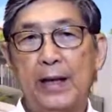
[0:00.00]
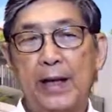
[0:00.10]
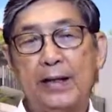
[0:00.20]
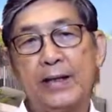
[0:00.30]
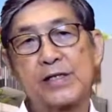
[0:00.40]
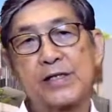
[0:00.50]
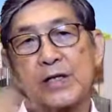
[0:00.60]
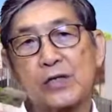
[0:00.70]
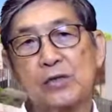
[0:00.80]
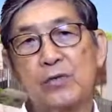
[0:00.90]
And he had
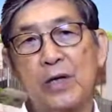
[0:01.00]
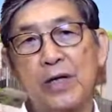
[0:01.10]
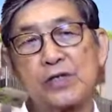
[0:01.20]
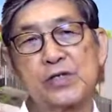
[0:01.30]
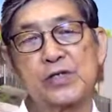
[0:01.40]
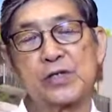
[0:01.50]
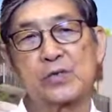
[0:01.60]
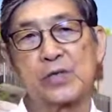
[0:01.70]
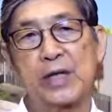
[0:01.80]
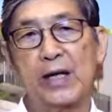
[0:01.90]
sexual
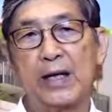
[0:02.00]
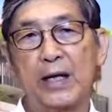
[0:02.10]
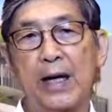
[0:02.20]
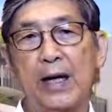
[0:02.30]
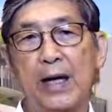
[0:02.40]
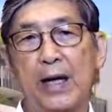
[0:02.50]
relationships with Hagar,